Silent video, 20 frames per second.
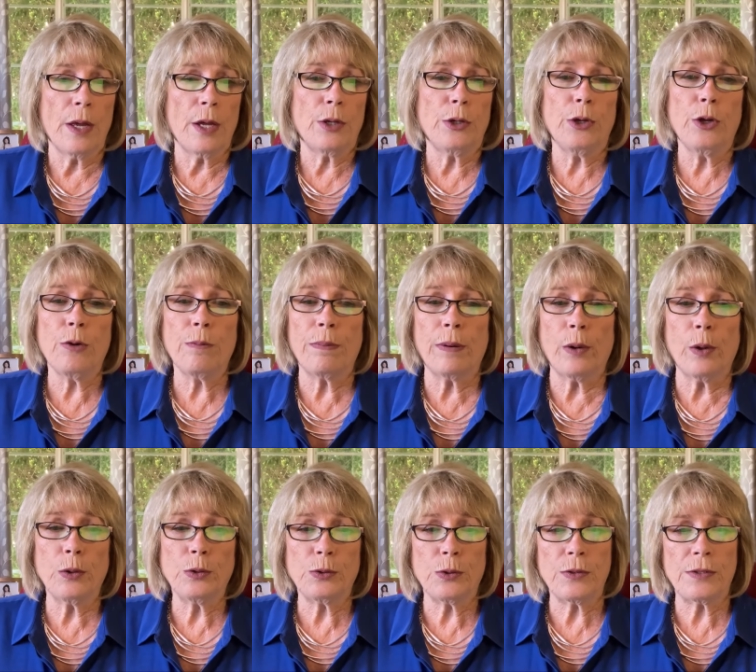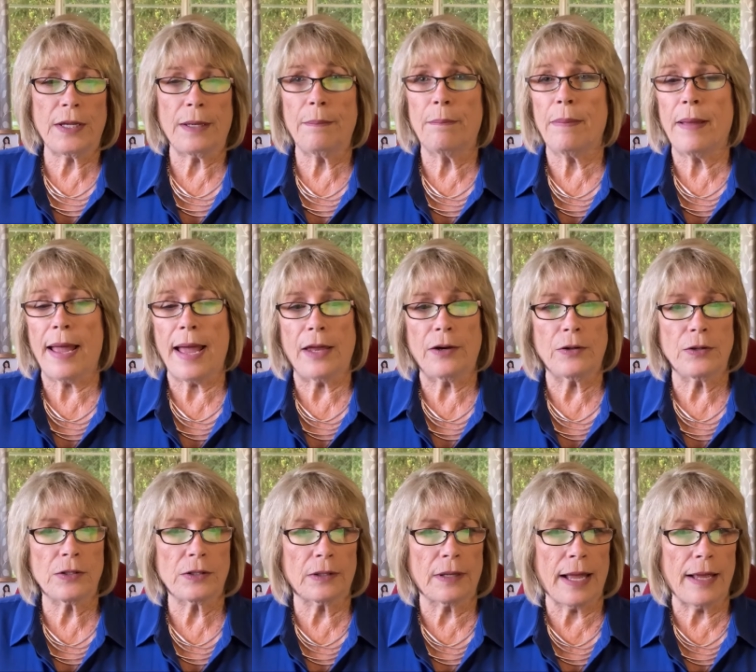New posters and
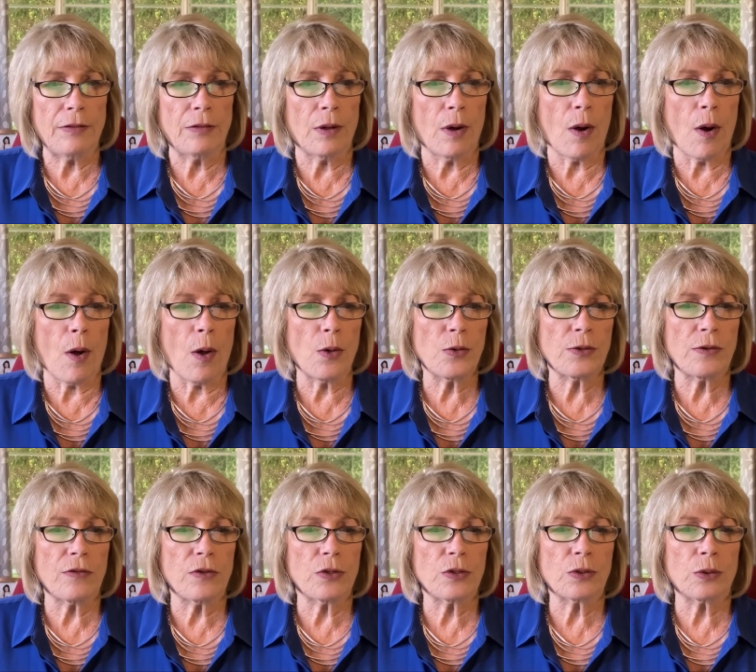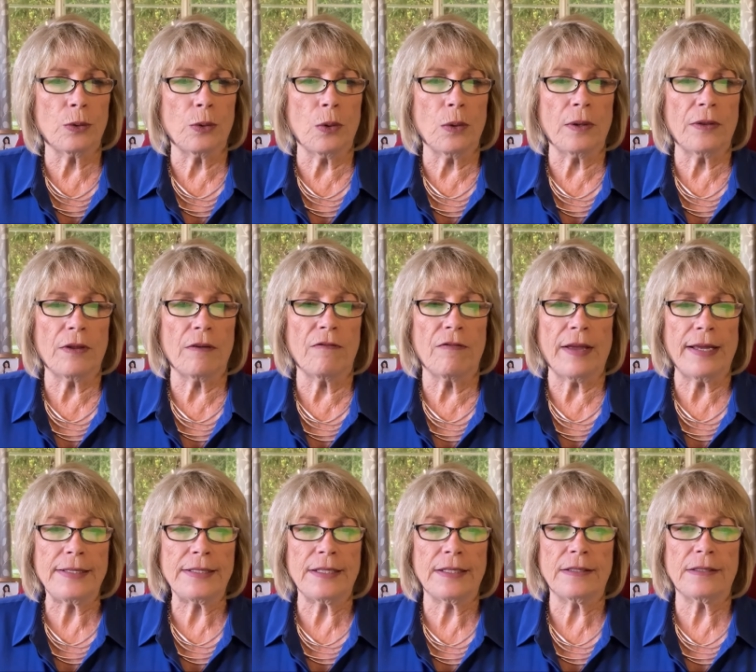banners lined the halls of the school and the
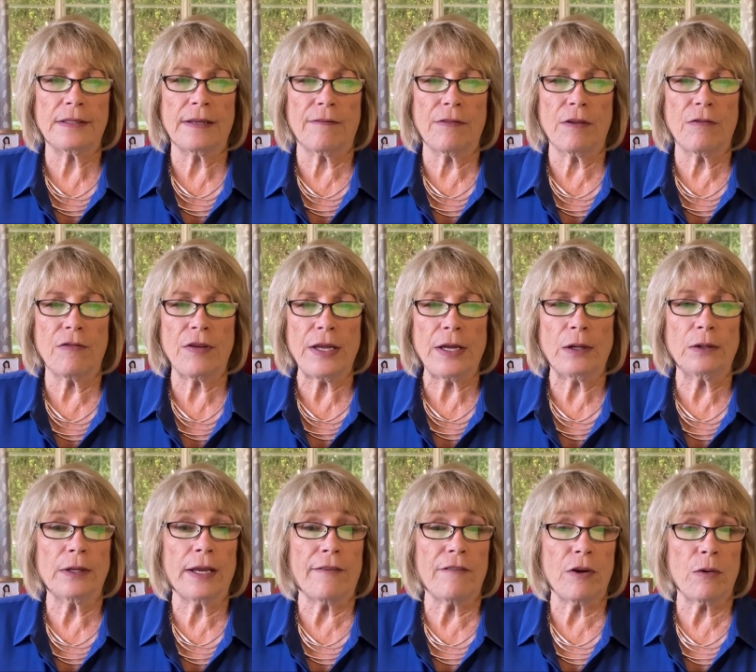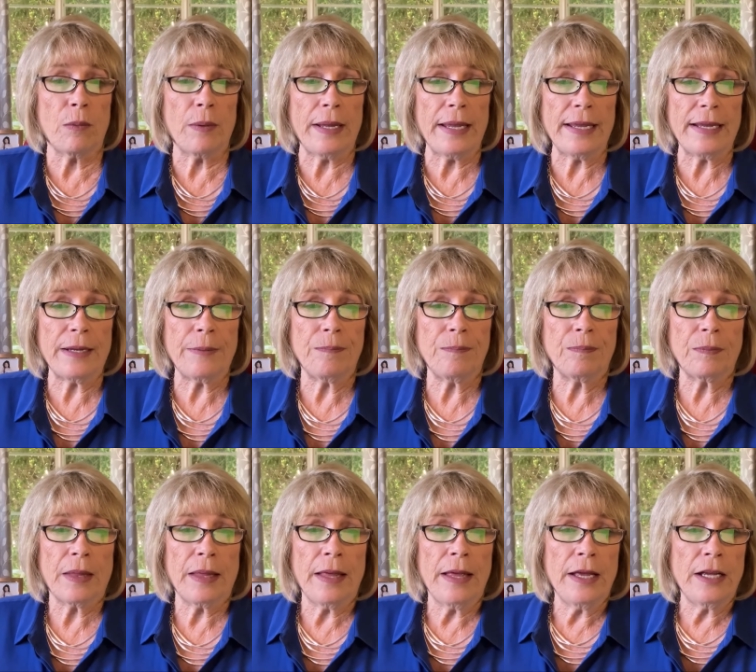fences of the field every week.
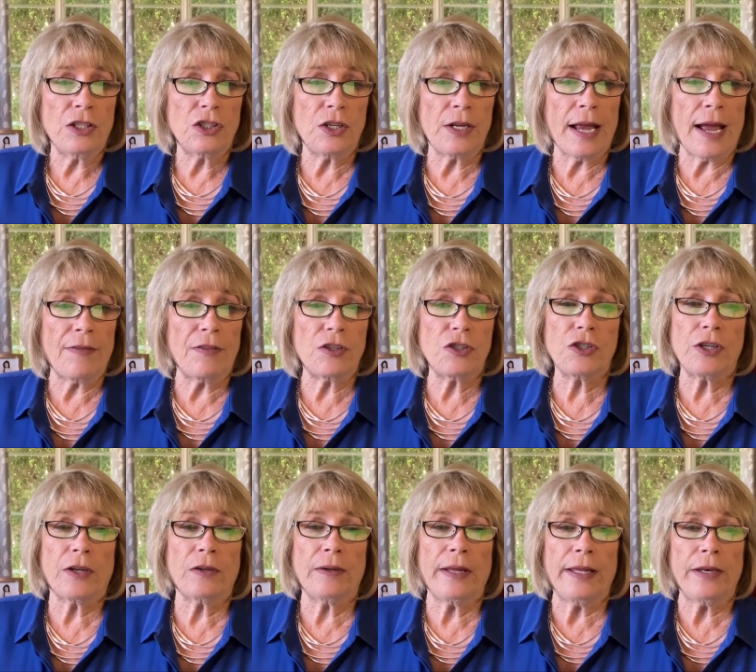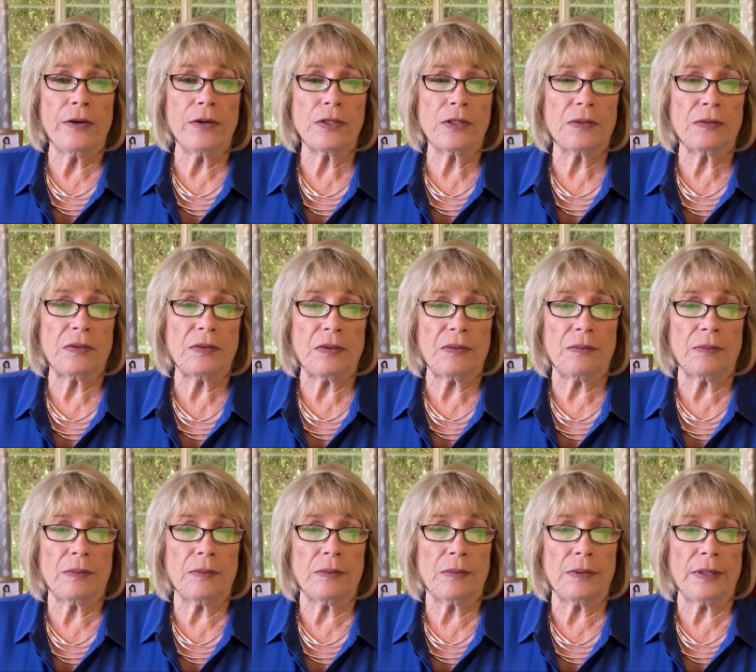She had the cheerleaders
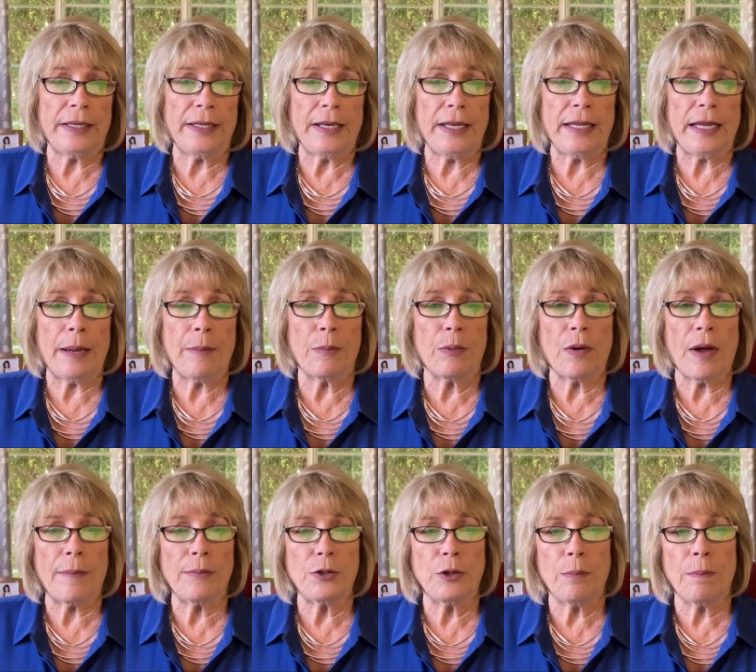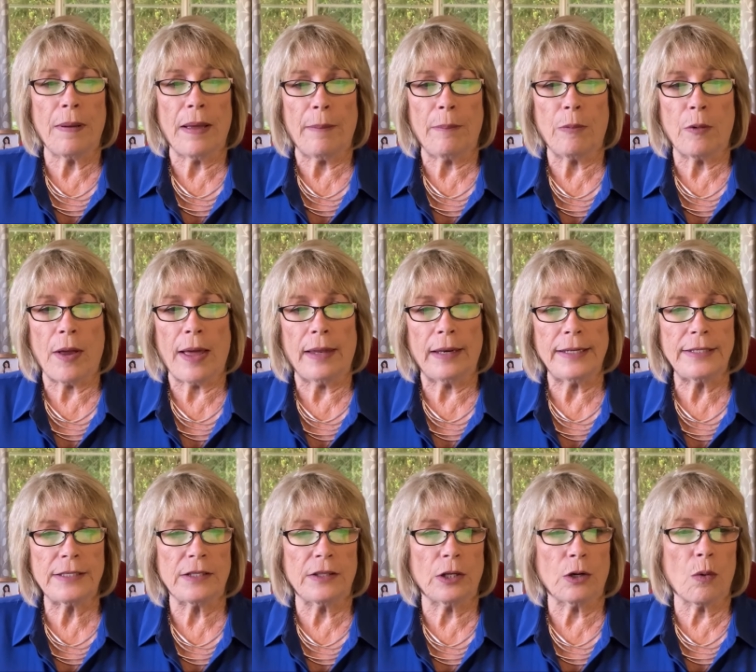leading impromptu pep
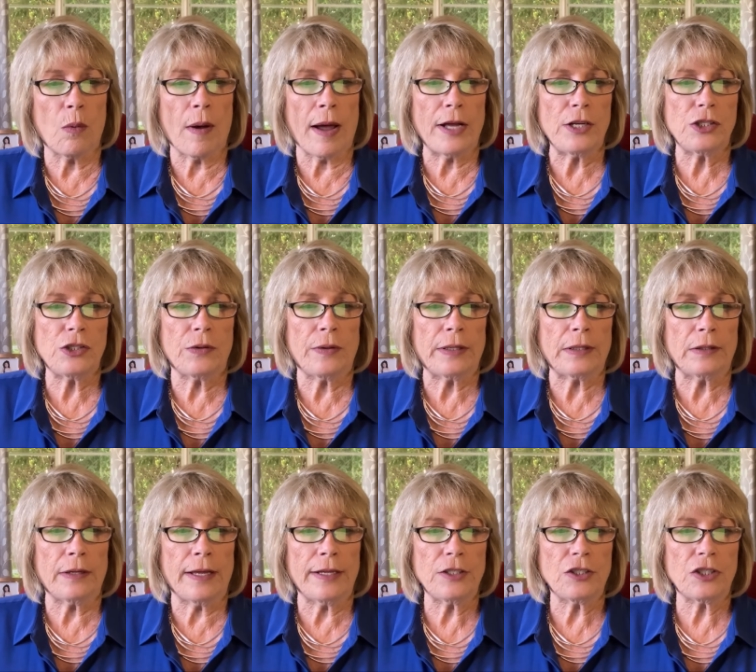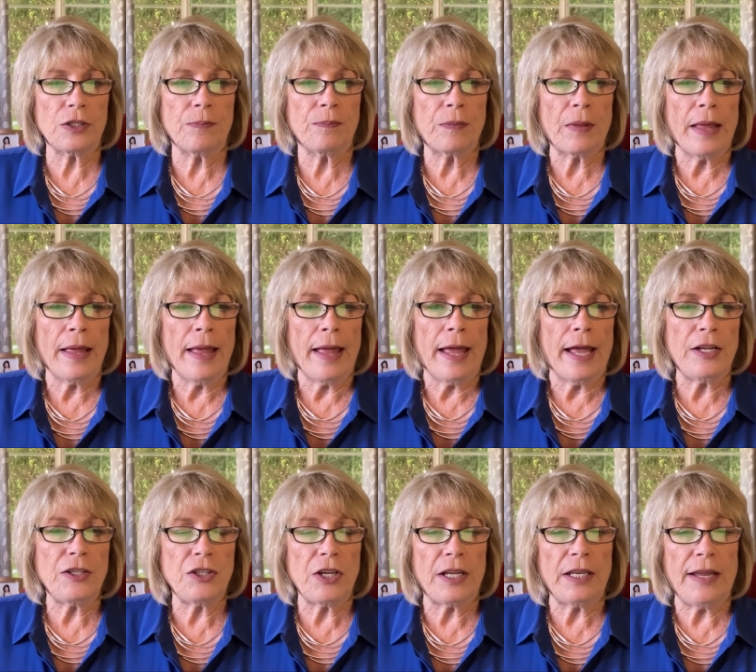rallies in the quad during lunch,
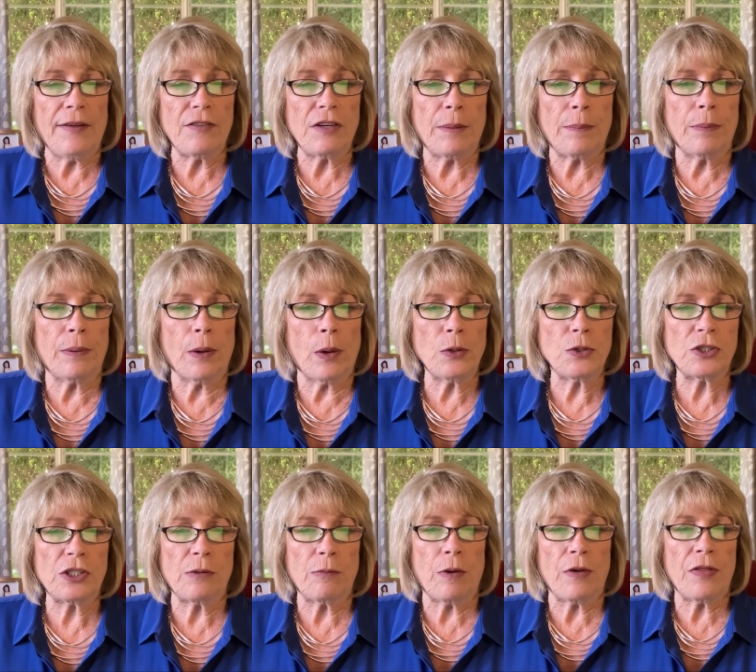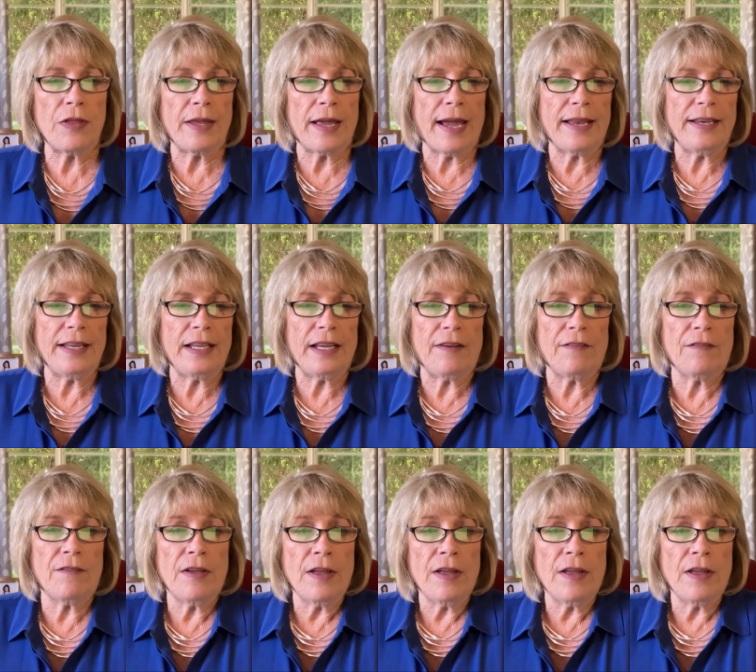and she had even approached him with the idea of